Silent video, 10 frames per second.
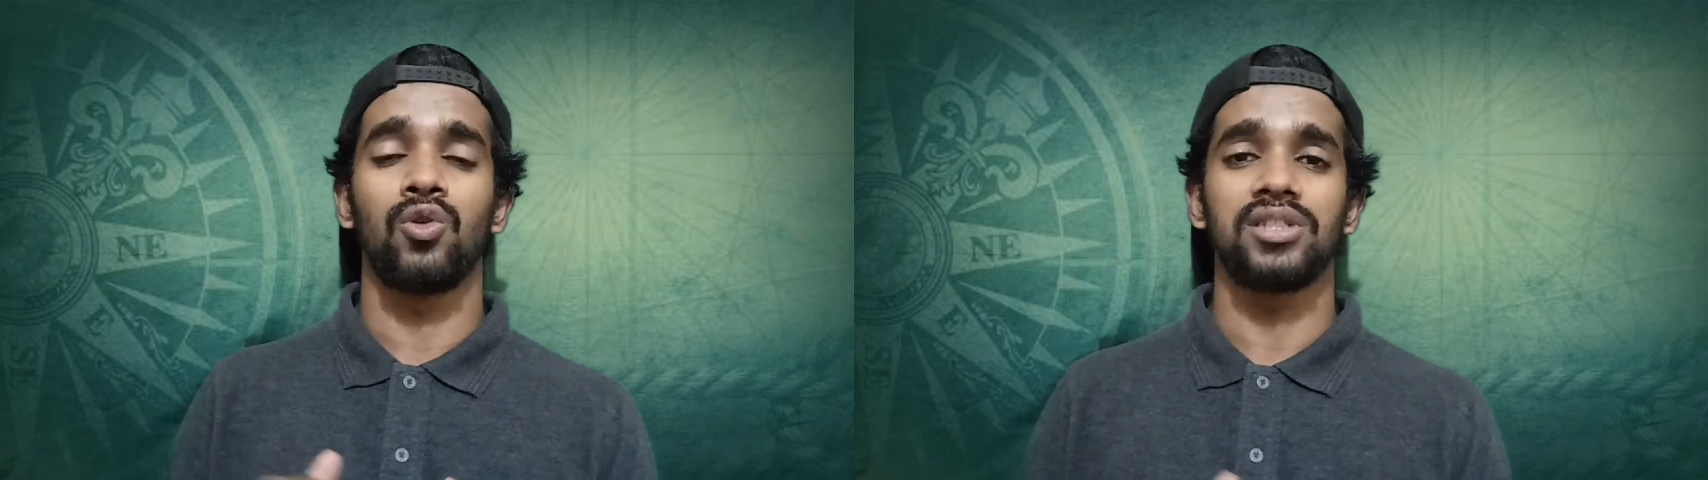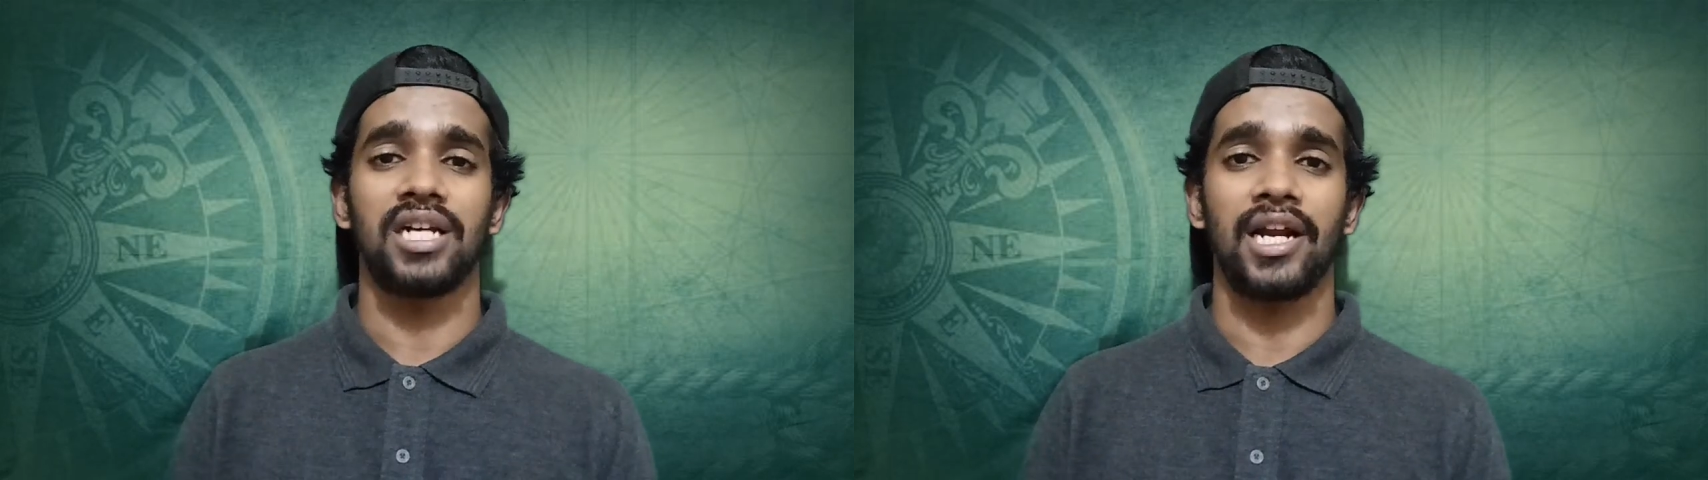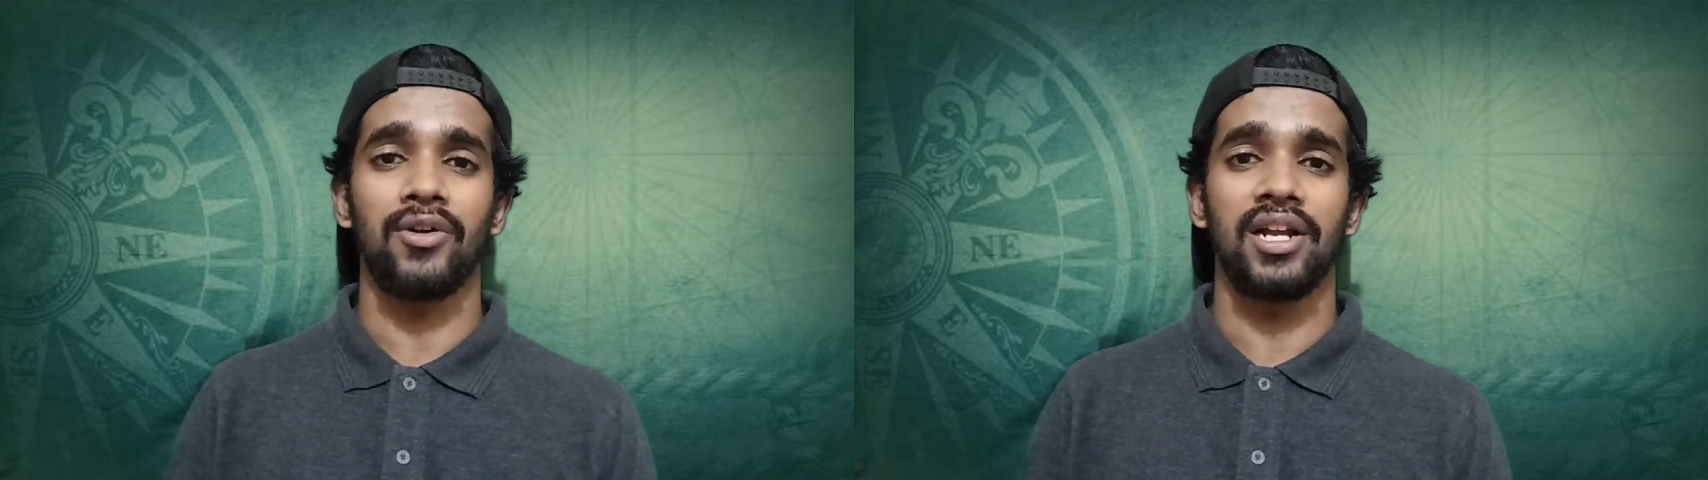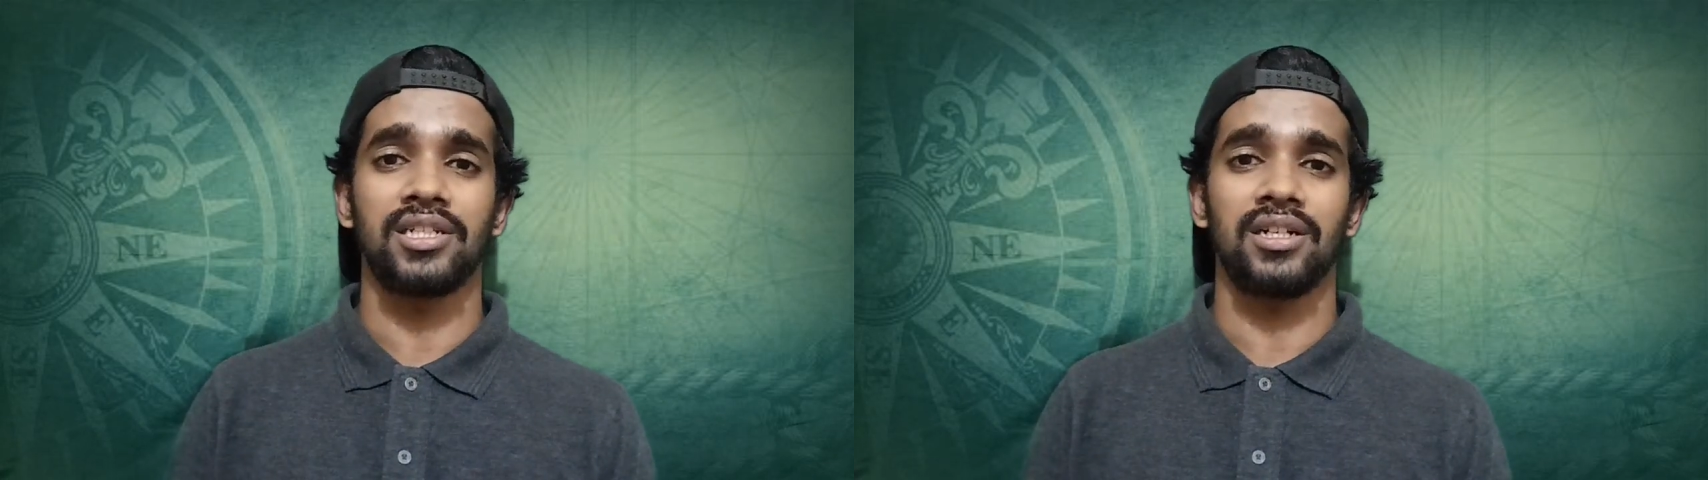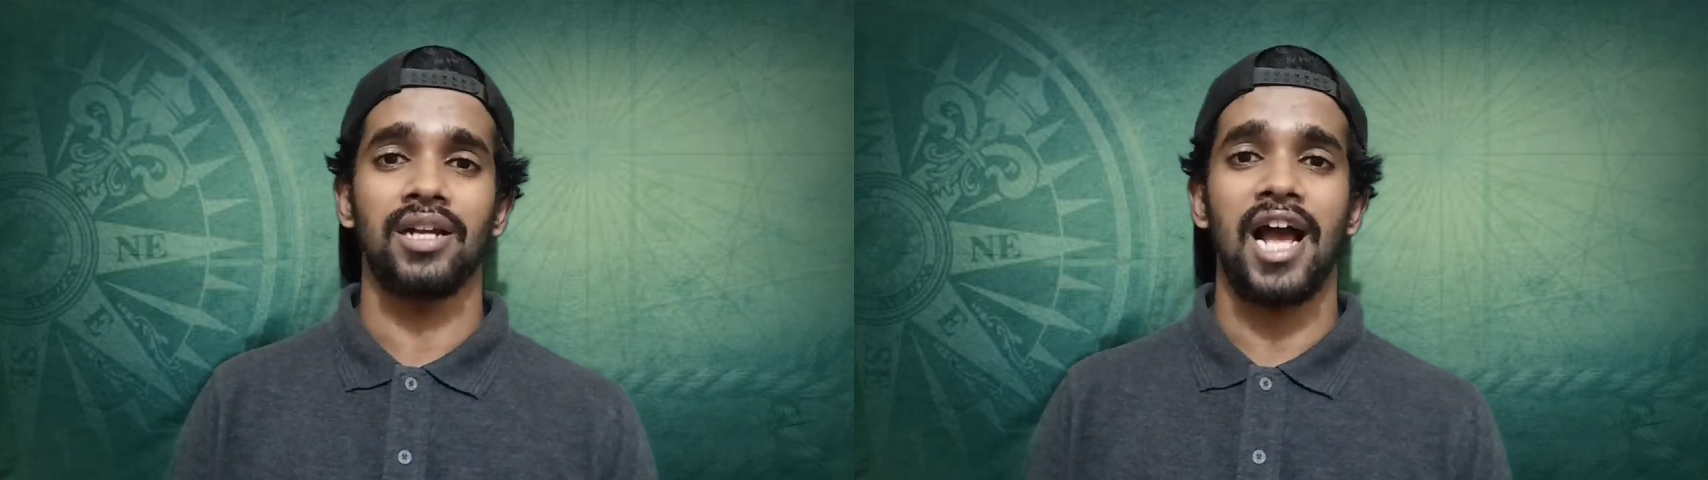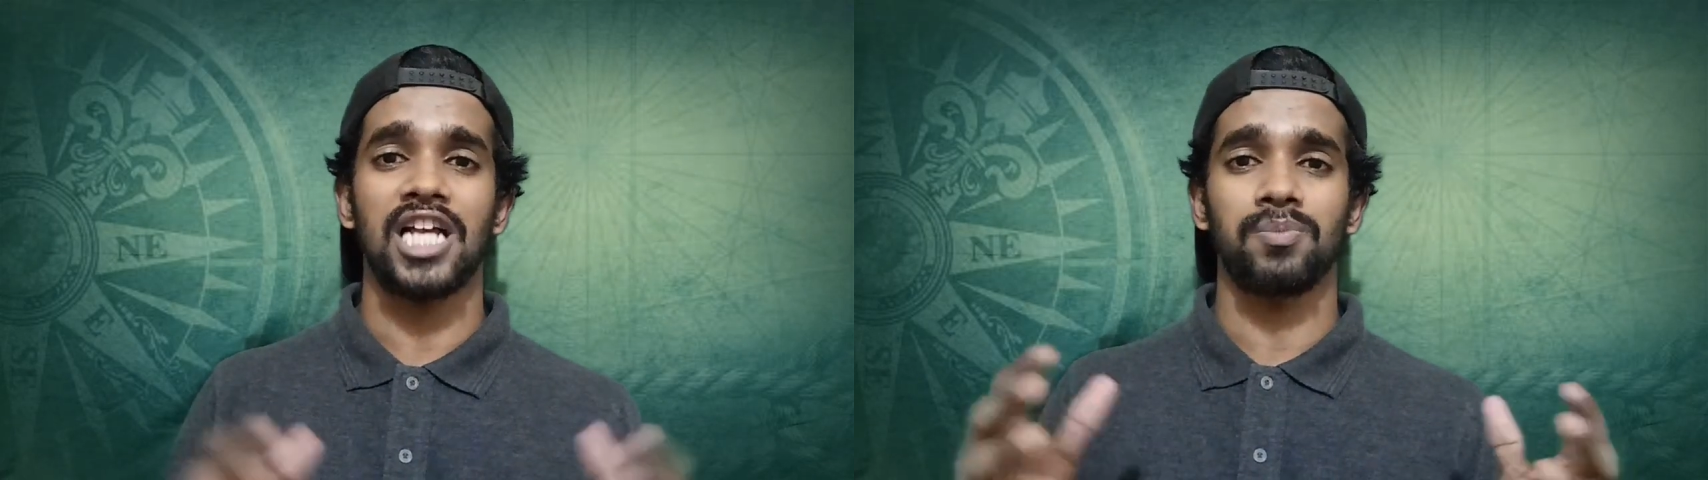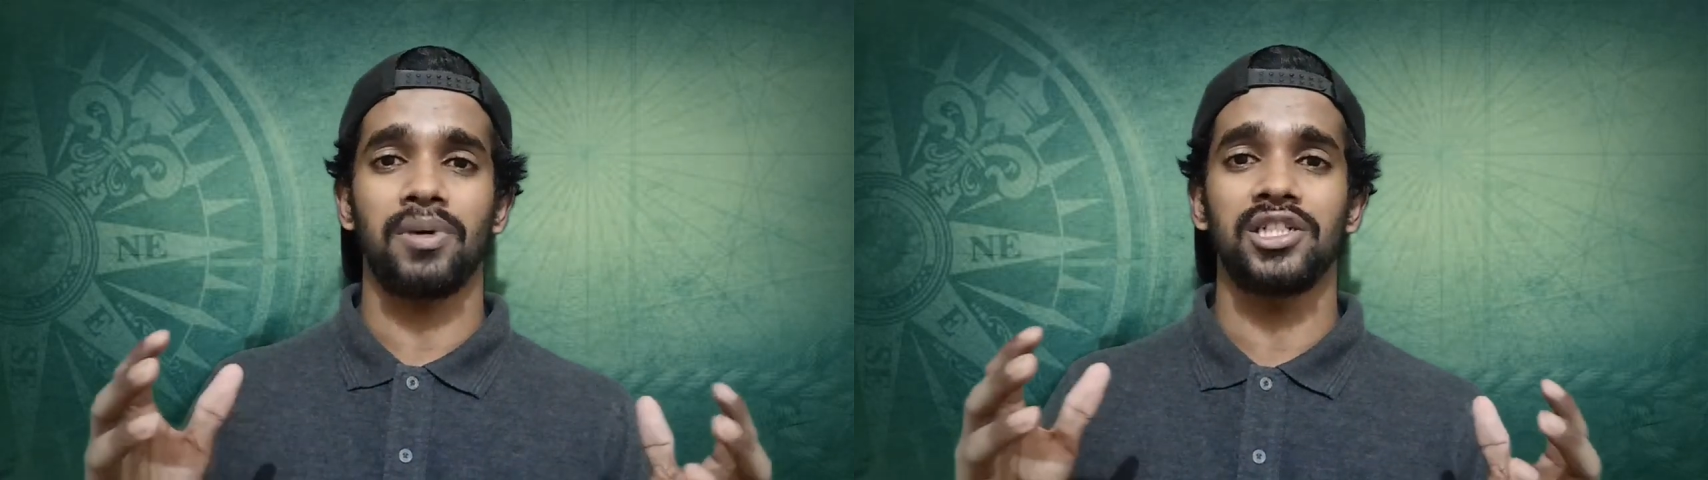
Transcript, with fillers: rules and regulation as